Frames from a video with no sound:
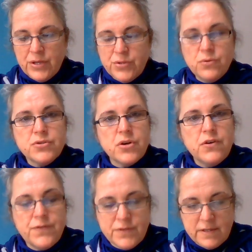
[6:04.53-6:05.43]
I thought
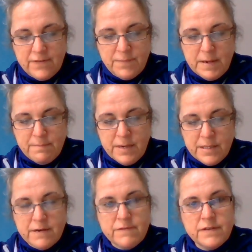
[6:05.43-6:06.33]
often of my
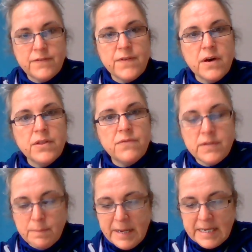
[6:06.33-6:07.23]
mother and father
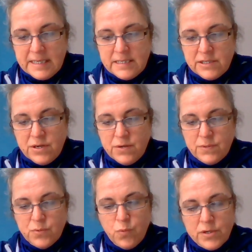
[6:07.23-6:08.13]
and the Peggy Sue
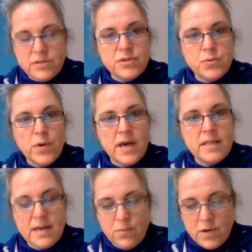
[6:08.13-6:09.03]
and wondered where
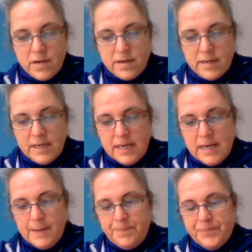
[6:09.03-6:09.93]
they were.
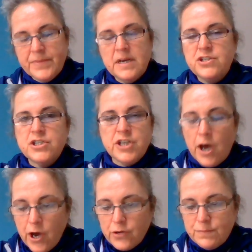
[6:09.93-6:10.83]
I just
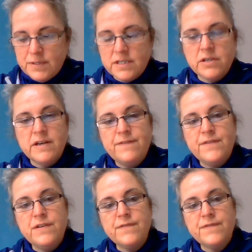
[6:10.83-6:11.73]
hoped the
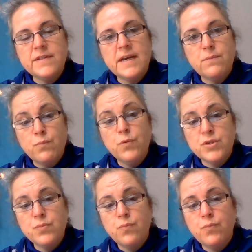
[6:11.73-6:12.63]
typhoon, for that
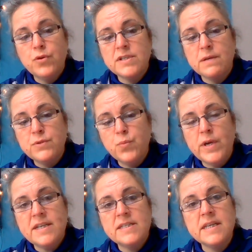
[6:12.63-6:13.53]
was what I was
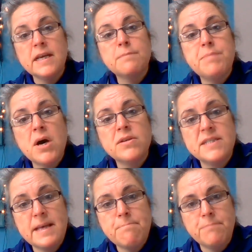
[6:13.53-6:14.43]
witnessing, had
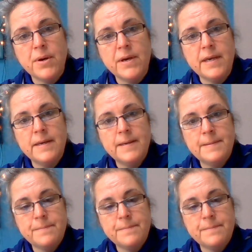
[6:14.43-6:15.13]
passed them by.